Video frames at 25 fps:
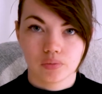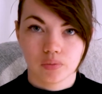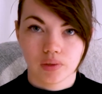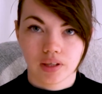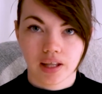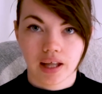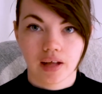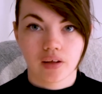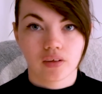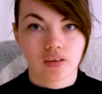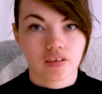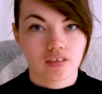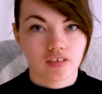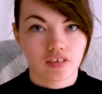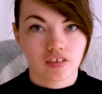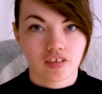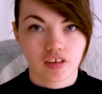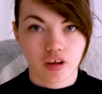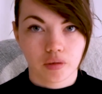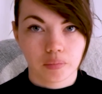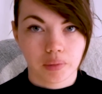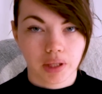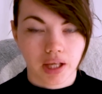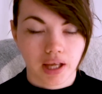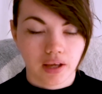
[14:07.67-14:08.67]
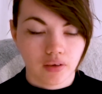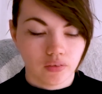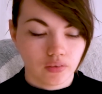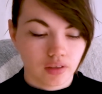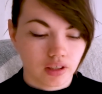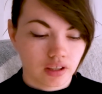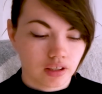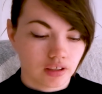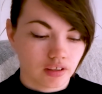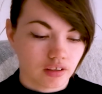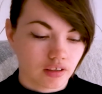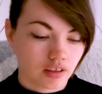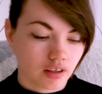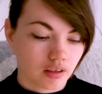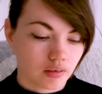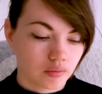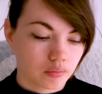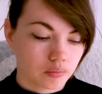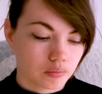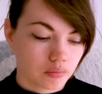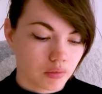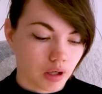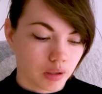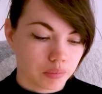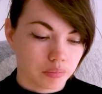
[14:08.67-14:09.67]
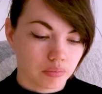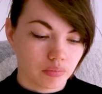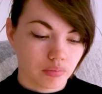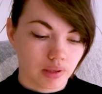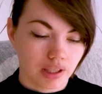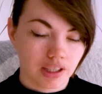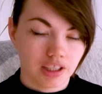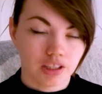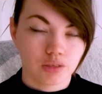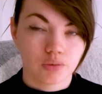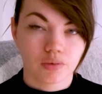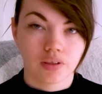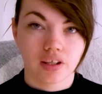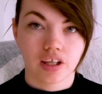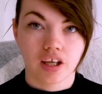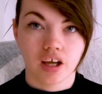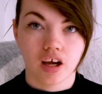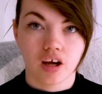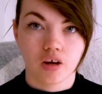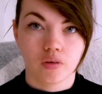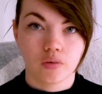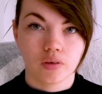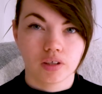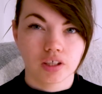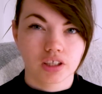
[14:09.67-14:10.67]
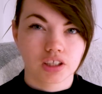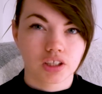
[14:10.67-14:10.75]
with how this is coming out and I'm pleased with the artwork.